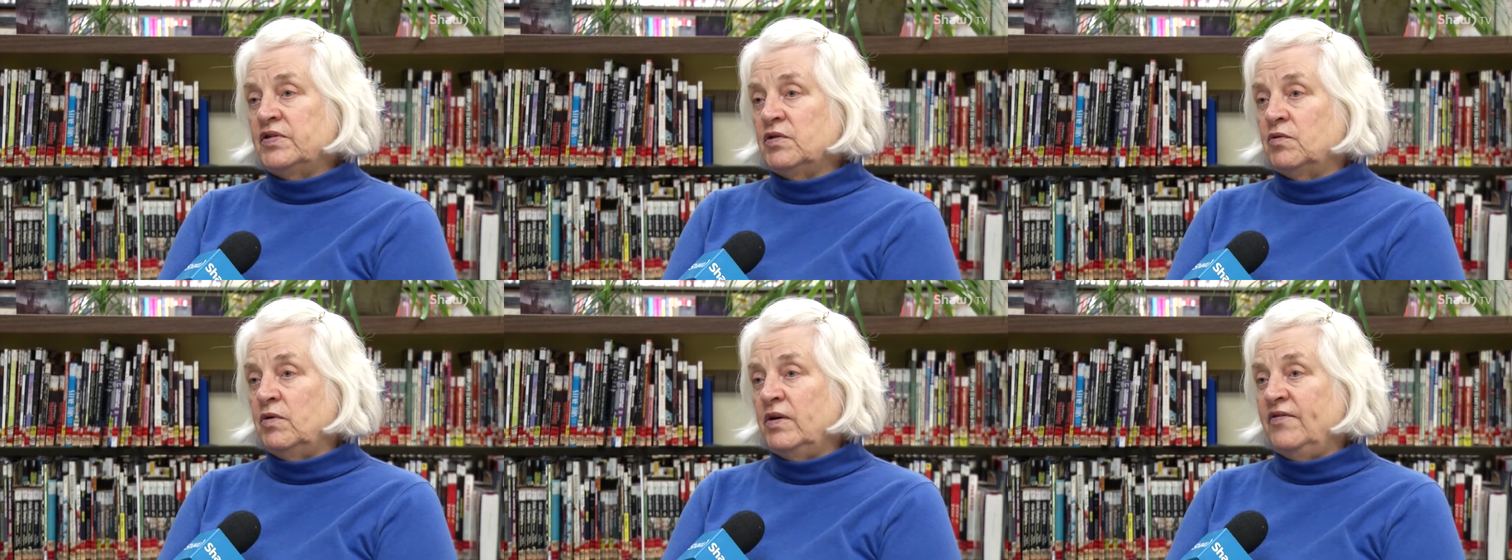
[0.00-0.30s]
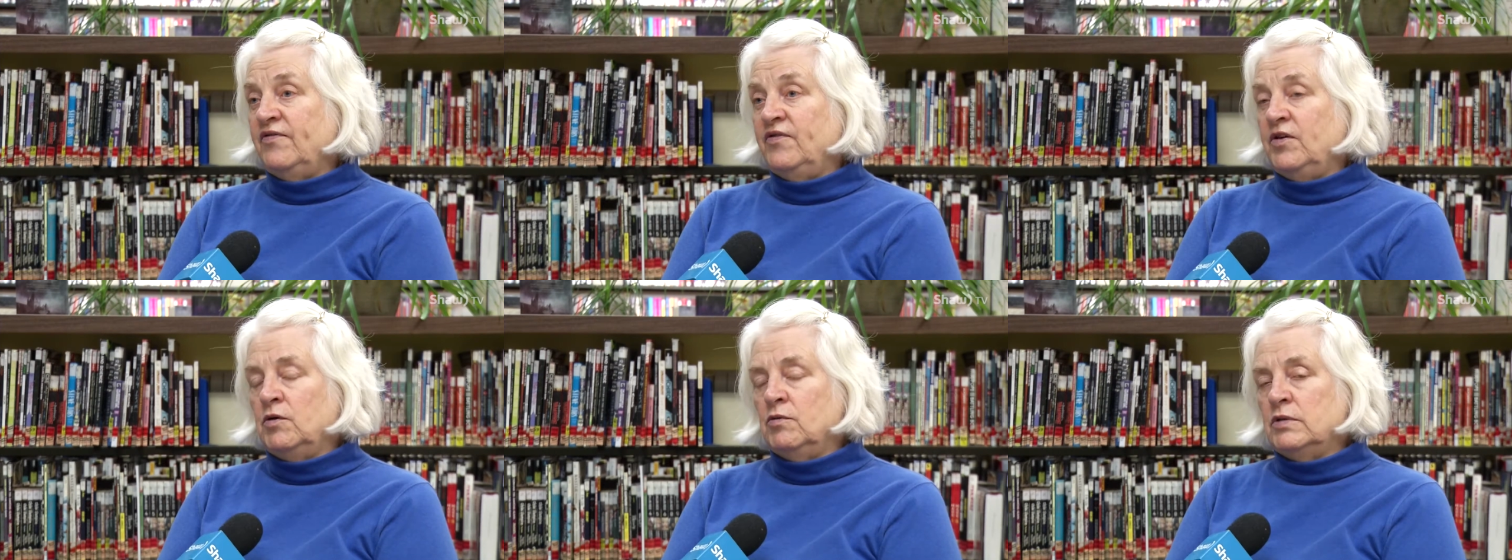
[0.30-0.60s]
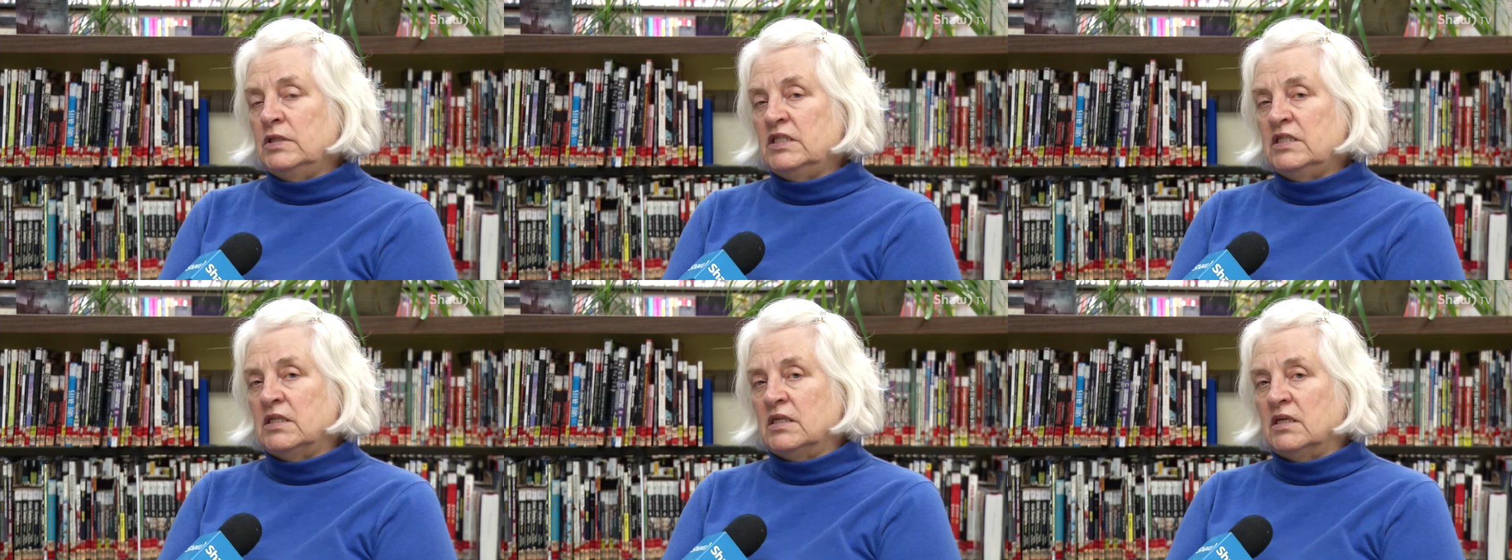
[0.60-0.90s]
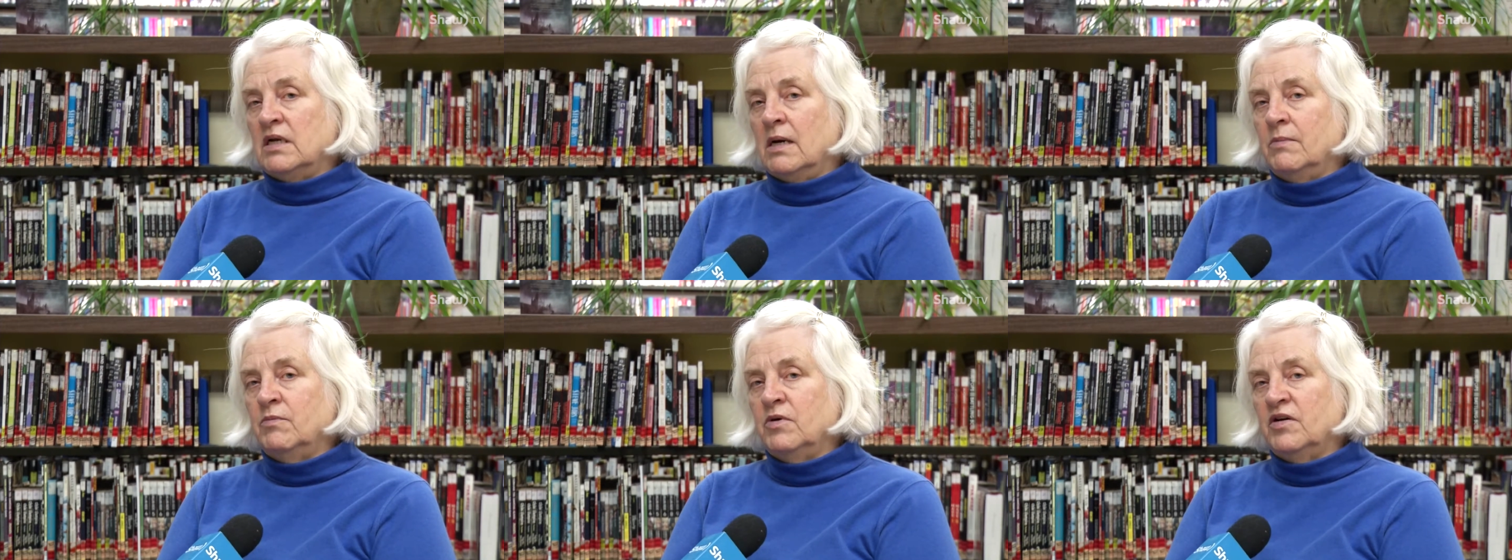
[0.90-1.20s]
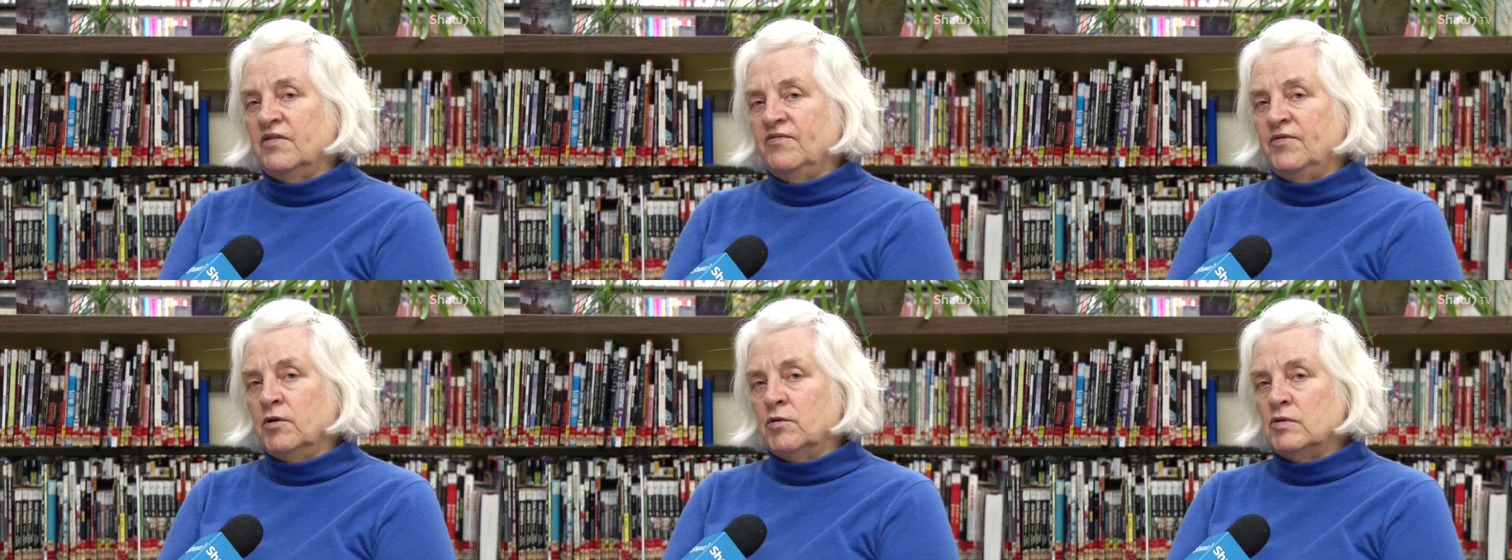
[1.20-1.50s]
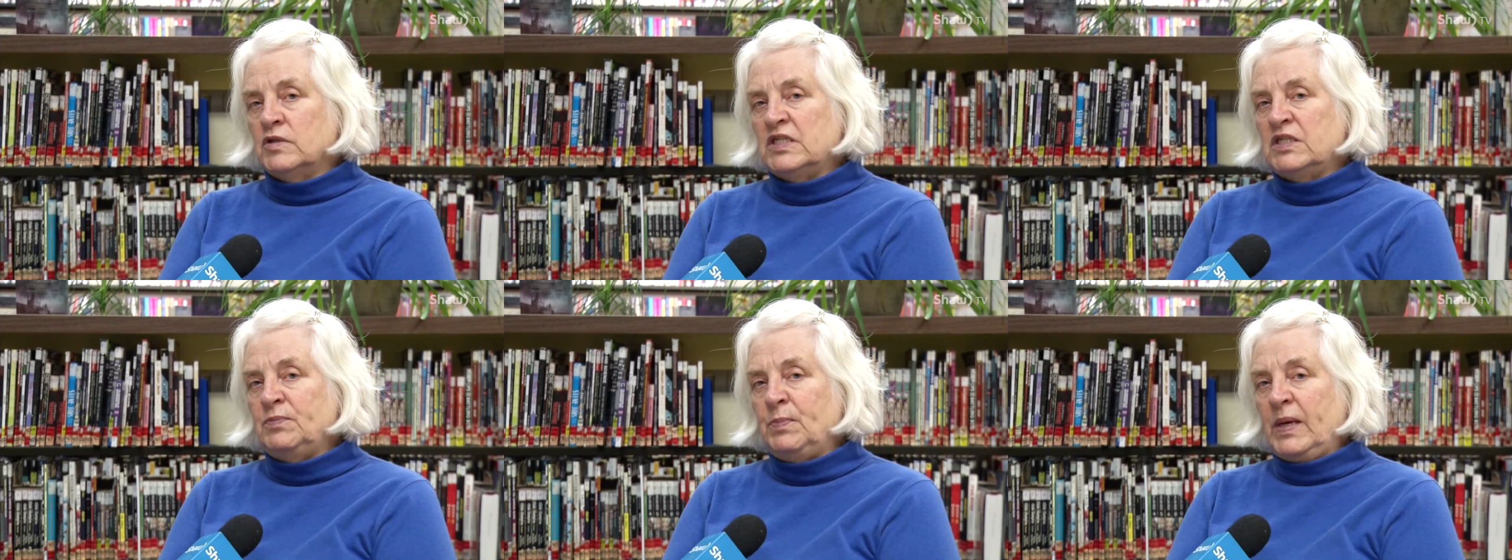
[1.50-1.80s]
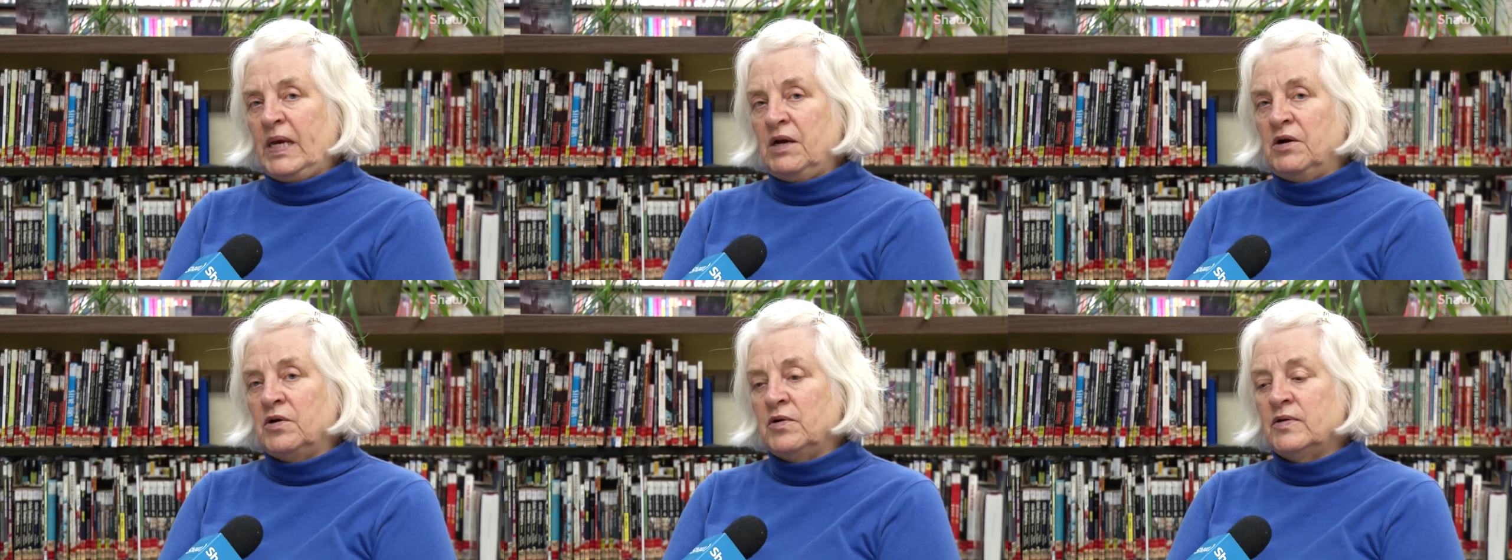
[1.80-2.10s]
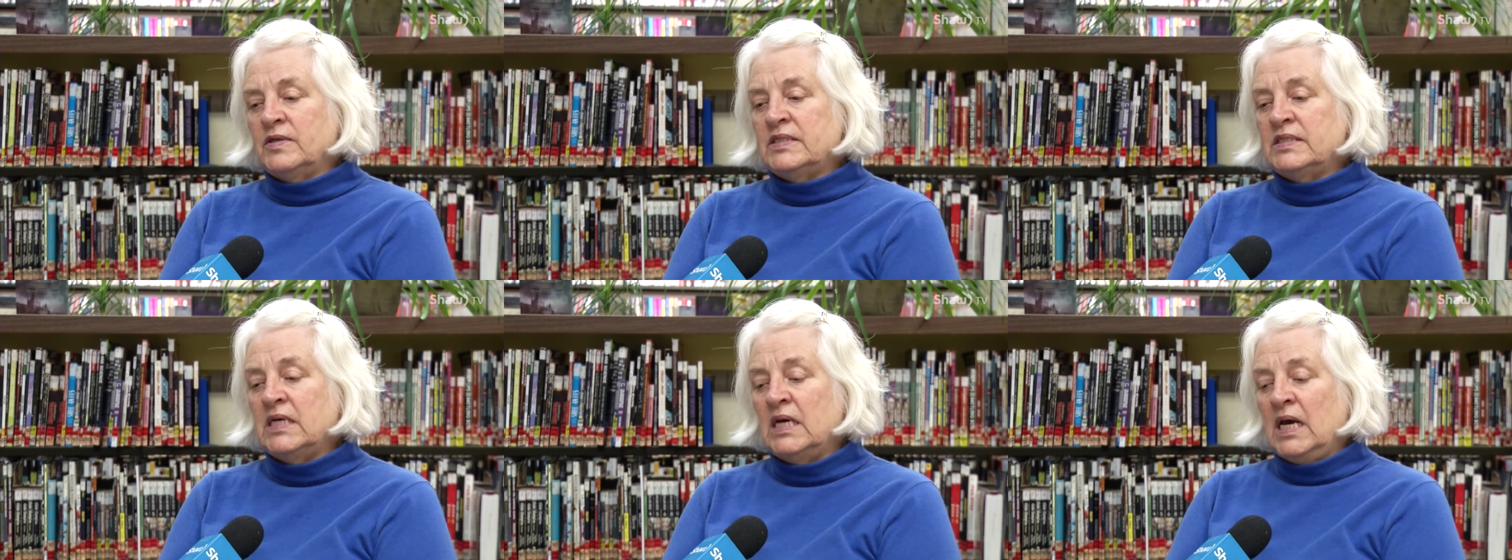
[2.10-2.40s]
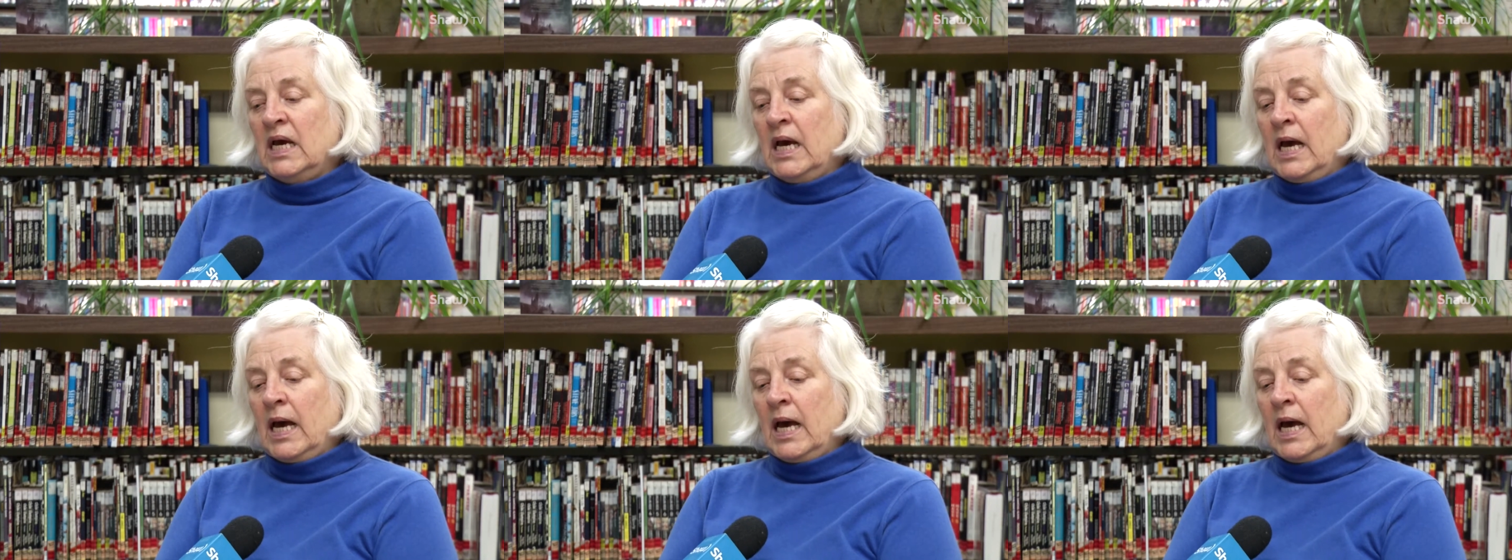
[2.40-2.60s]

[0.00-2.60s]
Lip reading: so we've used a number of those speakers.